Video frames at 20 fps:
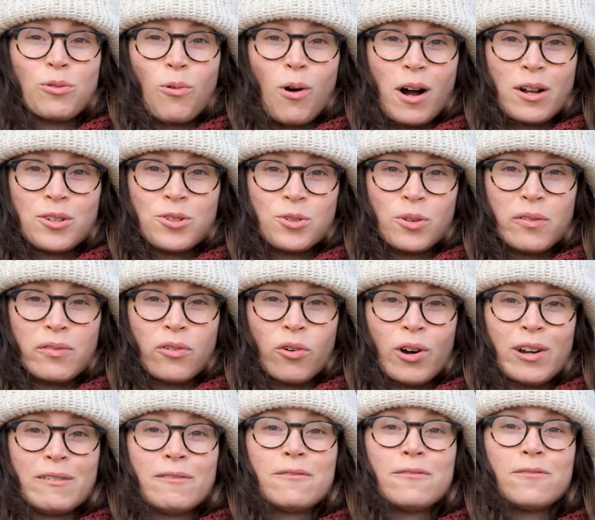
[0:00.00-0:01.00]
want to
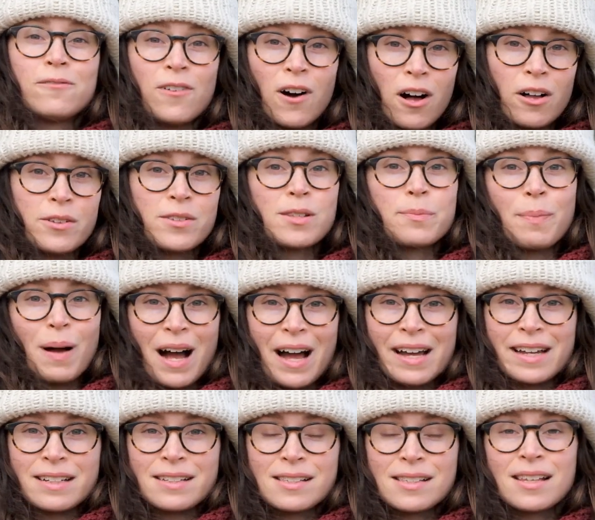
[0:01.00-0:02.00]
avoid false
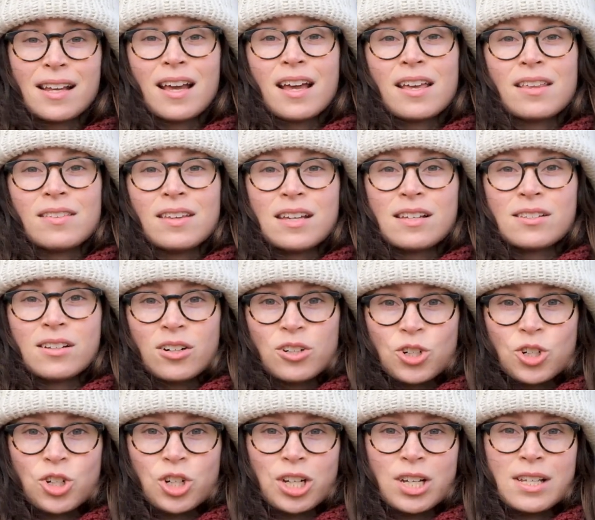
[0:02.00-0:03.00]
pines. These are
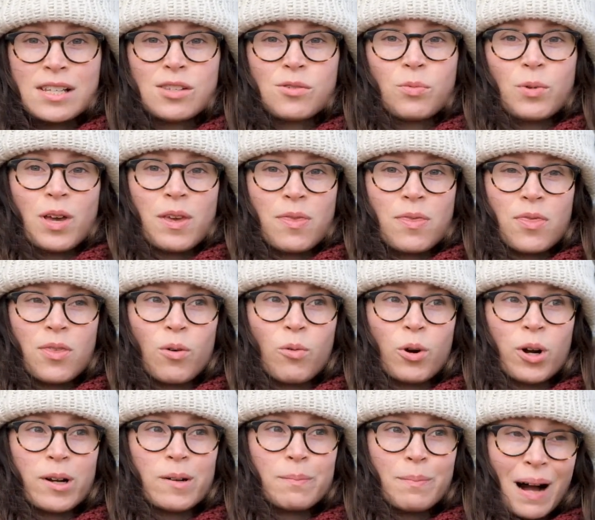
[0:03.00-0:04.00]
trees with the
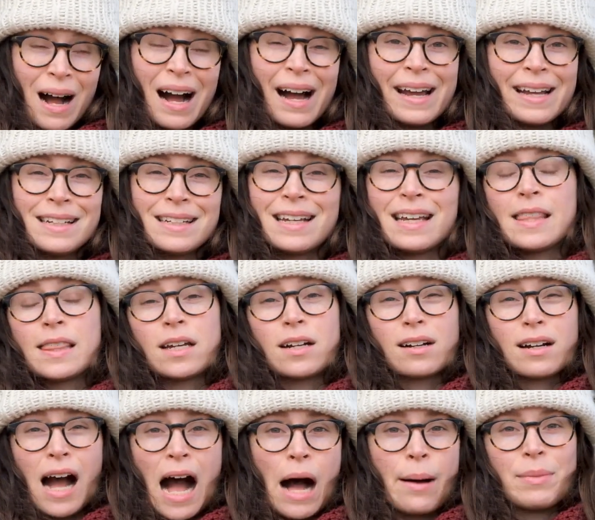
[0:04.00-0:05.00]
word pine in
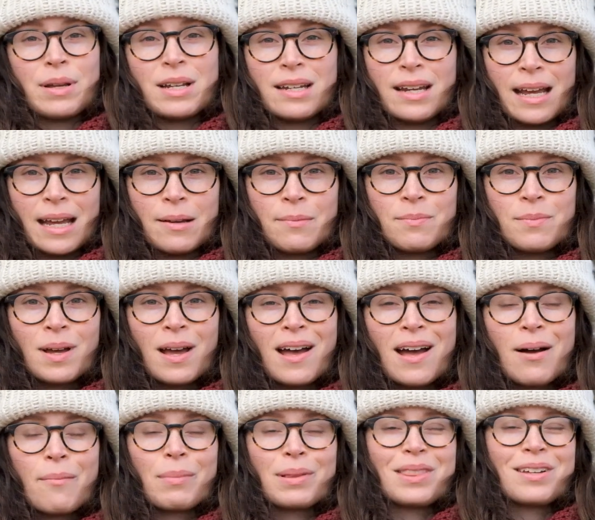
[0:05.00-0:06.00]
their common name,
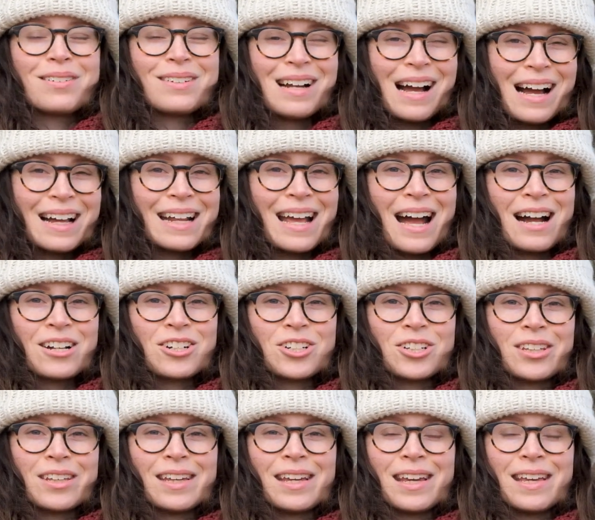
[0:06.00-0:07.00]
but they're not
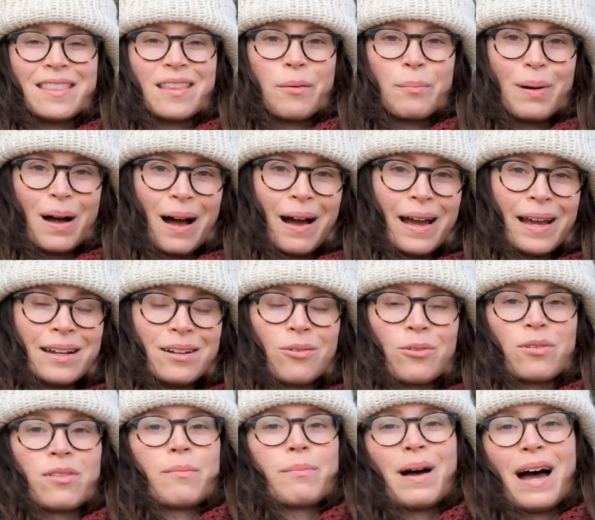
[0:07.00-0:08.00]
actually in the pine
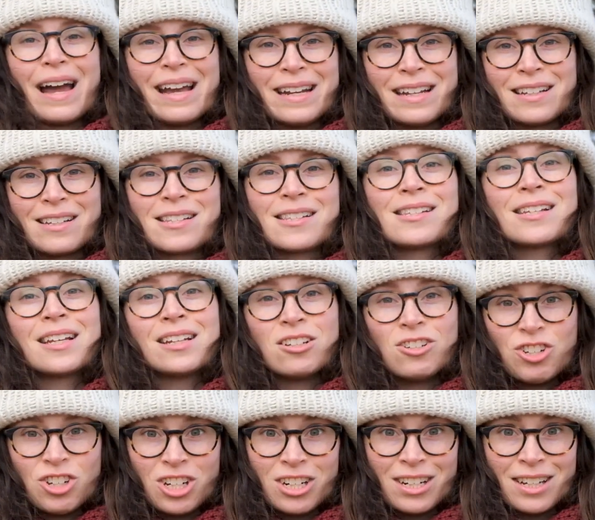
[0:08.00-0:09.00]
or the Pinus
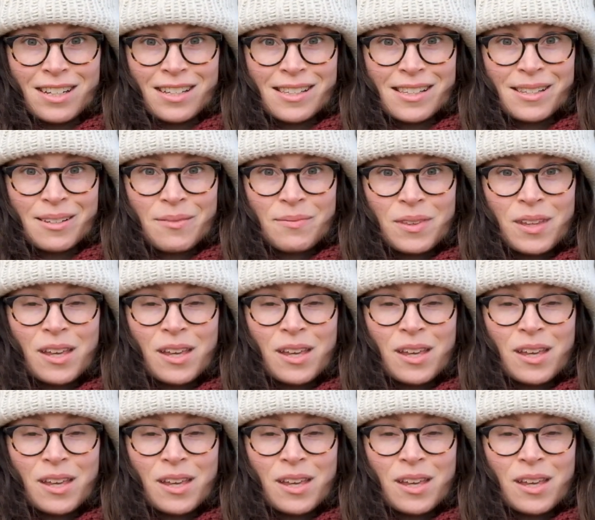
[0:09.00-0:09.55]
genus.